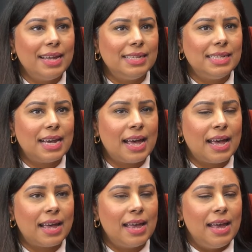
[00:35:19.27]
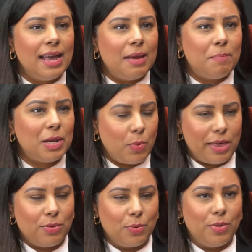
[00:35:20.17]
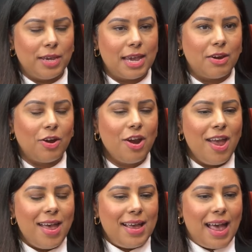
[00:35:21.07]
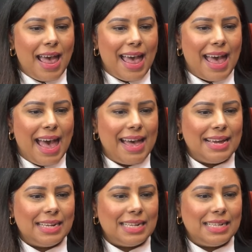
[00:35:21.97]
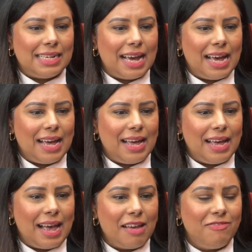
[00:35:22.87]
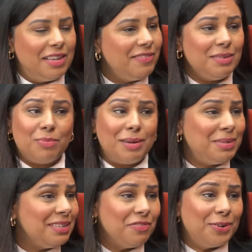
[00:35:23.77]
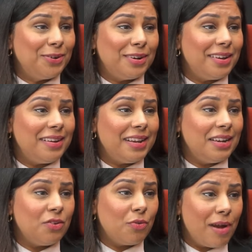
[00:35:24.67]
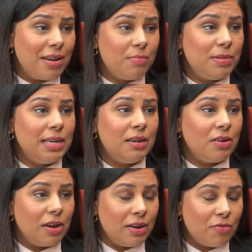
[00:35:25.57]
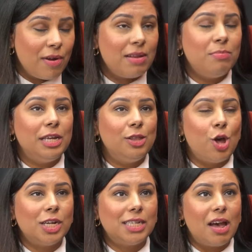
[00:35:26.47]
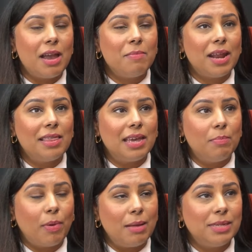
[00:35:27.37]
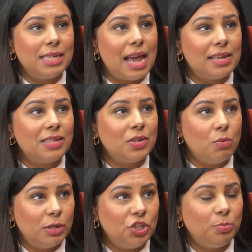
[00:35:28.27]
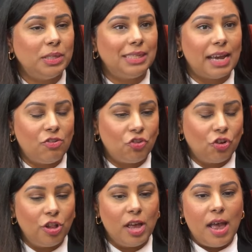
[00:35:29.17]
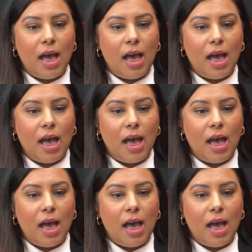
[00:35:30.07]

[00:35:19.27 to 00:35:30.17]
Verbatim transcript: And uh, midway through the year. And uh, I've lived in Brampton for an incredibly, incredibly long time. And I think Brampton has so much potential.